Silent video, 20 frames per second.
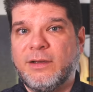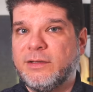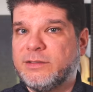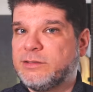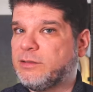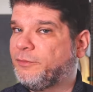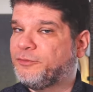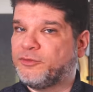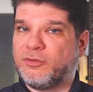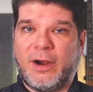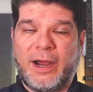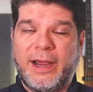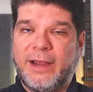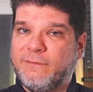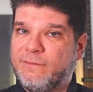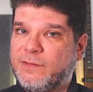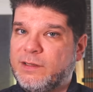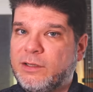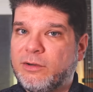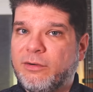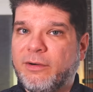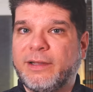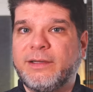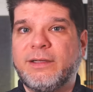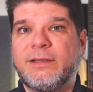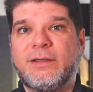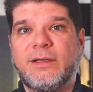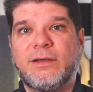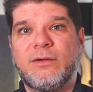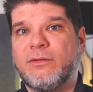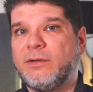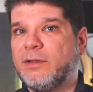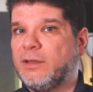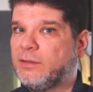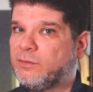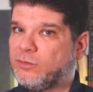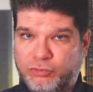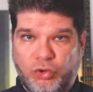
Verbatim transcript: So I'll try video editing on it,